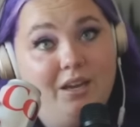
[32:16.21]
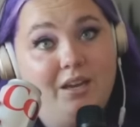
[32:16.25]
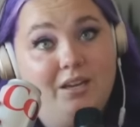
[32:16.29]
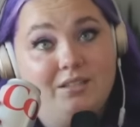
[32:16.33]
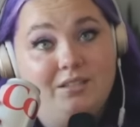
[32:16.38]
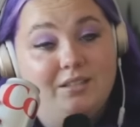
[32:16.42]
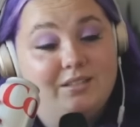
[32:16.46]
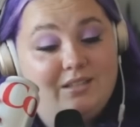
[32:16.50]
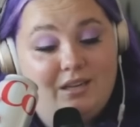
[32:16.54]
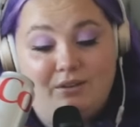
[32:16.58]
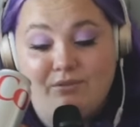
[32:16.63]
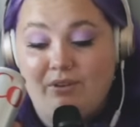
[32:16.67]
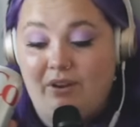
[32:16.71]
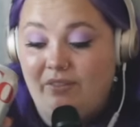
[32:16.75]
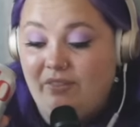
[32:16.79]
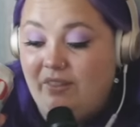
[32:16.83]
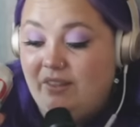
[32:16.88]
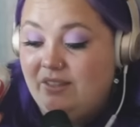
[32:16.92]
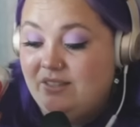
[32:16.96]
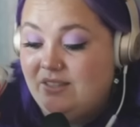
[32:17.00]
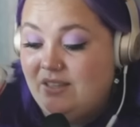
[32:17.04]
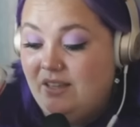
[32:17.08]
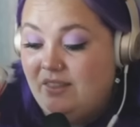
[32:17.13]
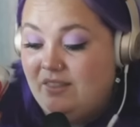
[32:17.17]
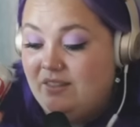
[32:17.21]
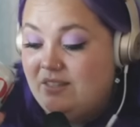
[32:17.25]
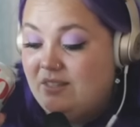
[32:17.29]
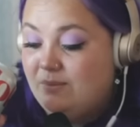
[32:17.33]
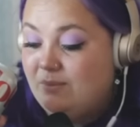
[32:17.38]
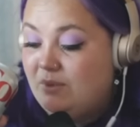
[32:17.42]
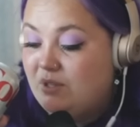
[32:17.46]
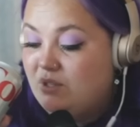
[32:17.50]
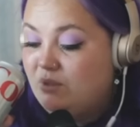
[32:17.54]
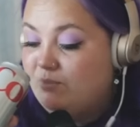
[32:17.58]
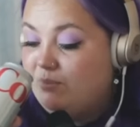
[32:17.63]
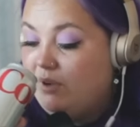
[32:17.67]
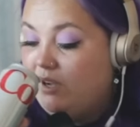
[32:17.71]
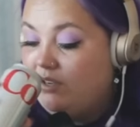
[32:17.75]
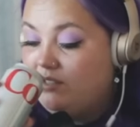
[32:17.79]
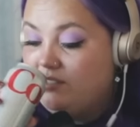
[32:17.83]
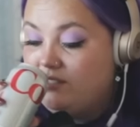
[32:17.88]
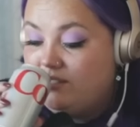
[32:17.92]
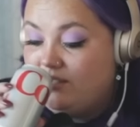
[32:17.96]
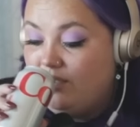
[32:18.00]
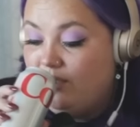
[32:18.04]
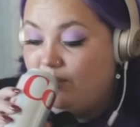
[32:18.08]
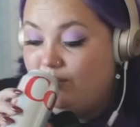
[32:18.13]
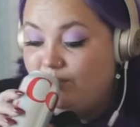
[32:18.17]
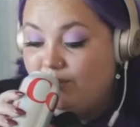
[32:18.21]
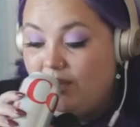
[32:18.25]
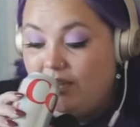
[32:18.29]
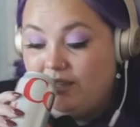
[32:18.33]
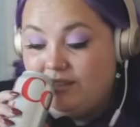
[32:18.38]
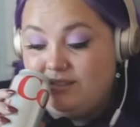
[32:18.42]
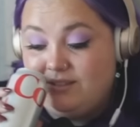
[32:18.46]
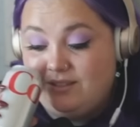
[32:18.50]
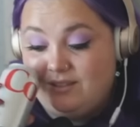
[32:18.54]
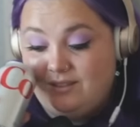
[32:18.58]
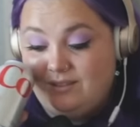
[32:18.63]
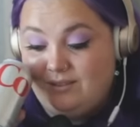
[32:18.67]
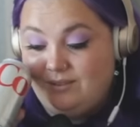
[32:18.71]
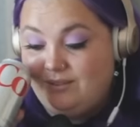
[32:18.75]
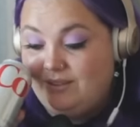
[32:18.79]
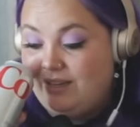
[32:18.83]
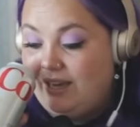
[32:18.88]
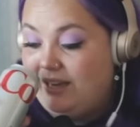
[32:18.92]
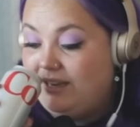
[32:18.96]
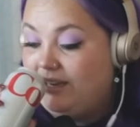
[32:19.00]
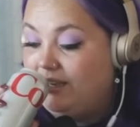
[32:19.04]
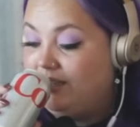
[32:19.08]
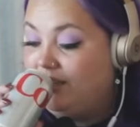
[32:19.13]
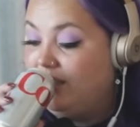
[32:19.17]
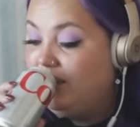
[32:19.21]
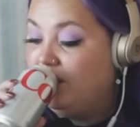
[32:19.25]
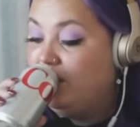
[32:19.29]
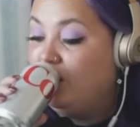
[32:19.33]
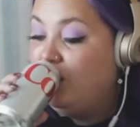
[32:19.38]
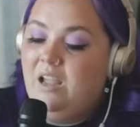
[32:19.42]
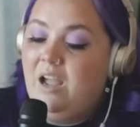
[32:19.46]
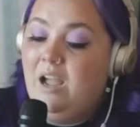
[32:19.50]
since I read this in the submission box. So let's get in here.